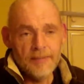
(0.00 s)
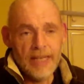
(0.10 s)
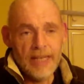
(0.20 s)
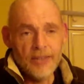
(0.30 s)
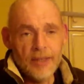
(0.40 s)

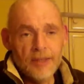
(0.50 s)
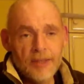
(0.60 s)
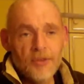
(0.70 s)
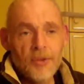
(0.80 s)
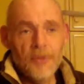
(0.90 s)
nature, and
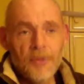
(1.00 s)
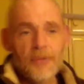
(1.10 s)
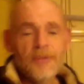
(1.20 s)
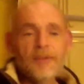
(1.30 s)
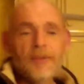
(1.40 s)
the
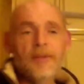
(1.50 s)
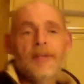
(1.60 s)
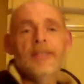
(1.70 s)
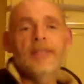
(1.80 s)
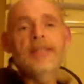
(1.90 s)
truth
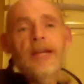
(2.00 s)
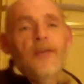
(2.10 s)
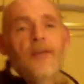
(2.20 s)
is there